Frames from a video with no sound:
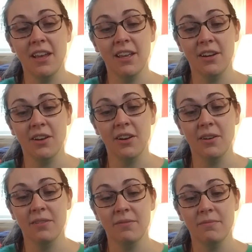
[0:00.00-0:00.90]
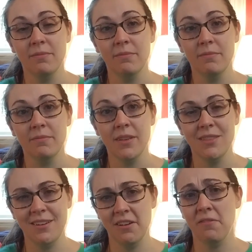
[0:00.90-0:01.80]

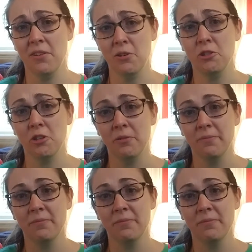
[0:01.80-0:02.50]
the near future.